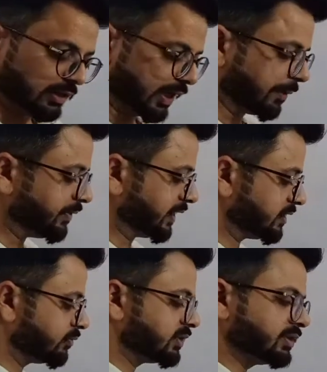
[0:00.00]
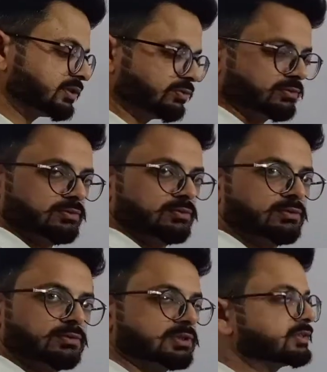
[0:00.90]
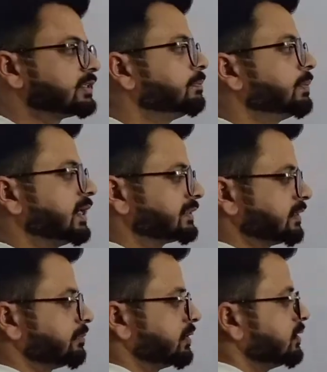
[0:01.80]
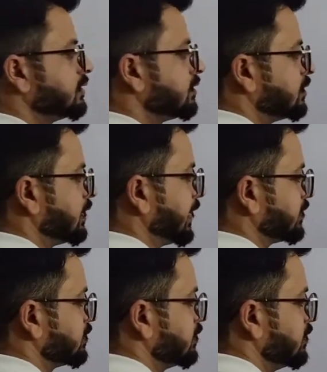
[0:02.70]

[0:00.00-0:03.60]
I'm taking with this simple example, like